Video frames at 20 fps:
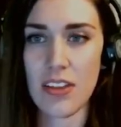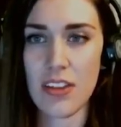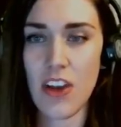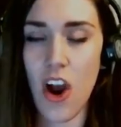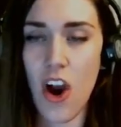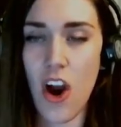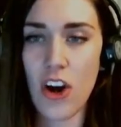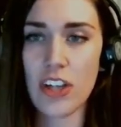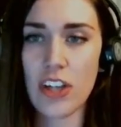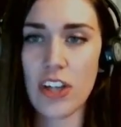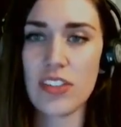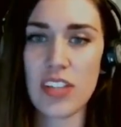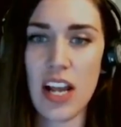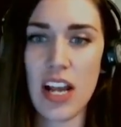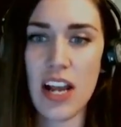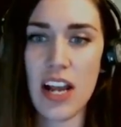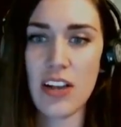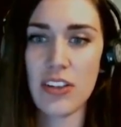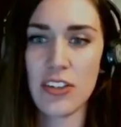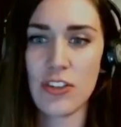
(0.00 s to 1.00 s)
the art
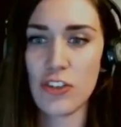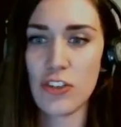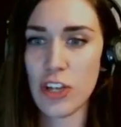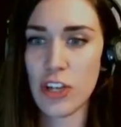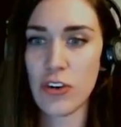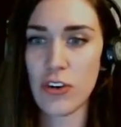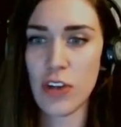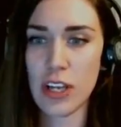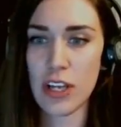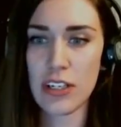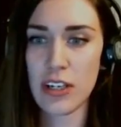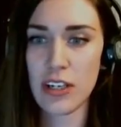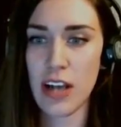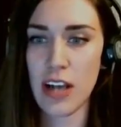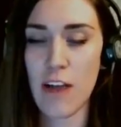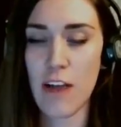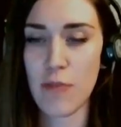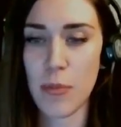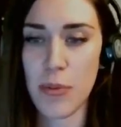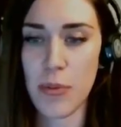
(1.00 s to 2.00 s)
style in general I didn't
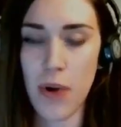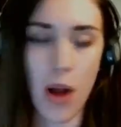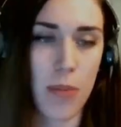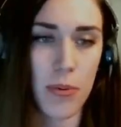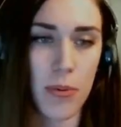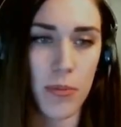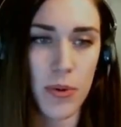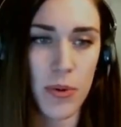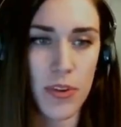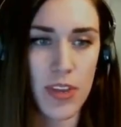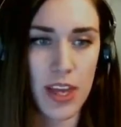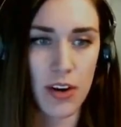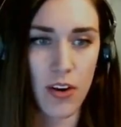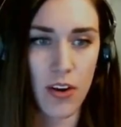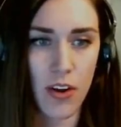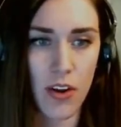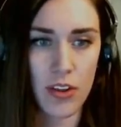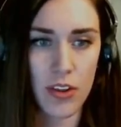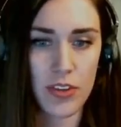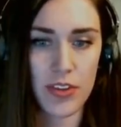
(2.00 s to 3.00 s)
have a problem with at
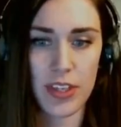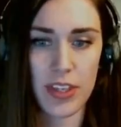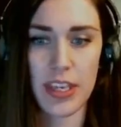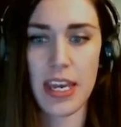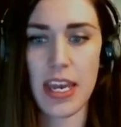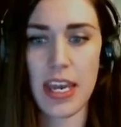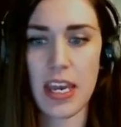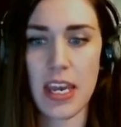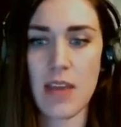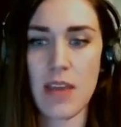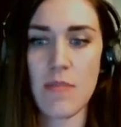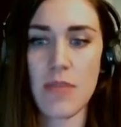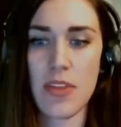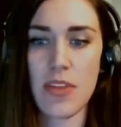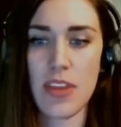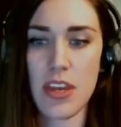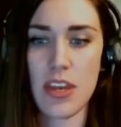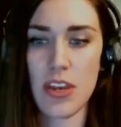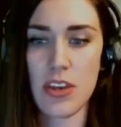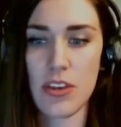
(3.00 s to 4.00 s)
all in the game.
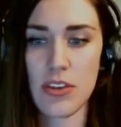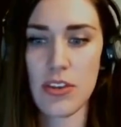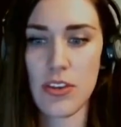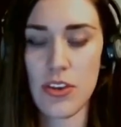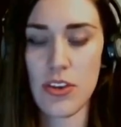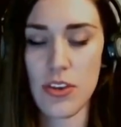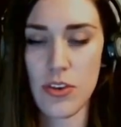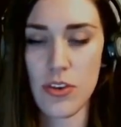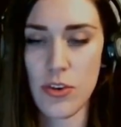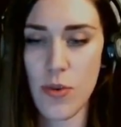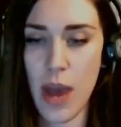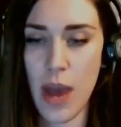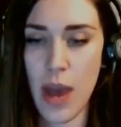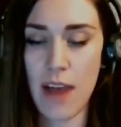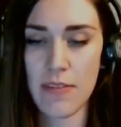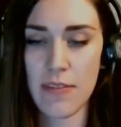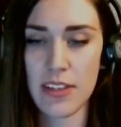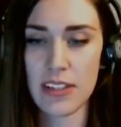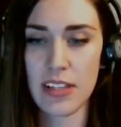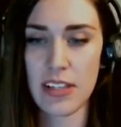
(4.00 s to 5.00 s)
They you
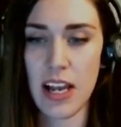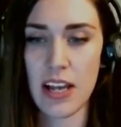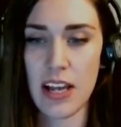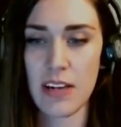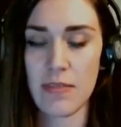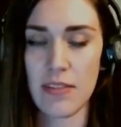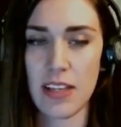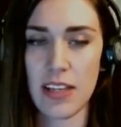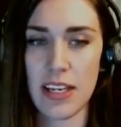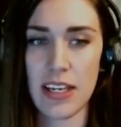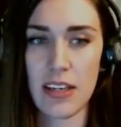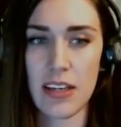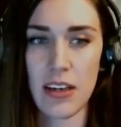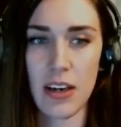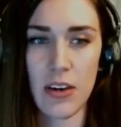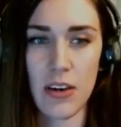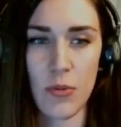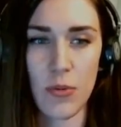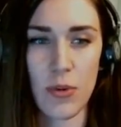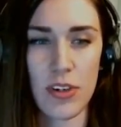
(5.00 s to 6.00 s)
have these kind of like uh,
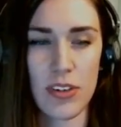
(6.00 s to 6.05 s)
what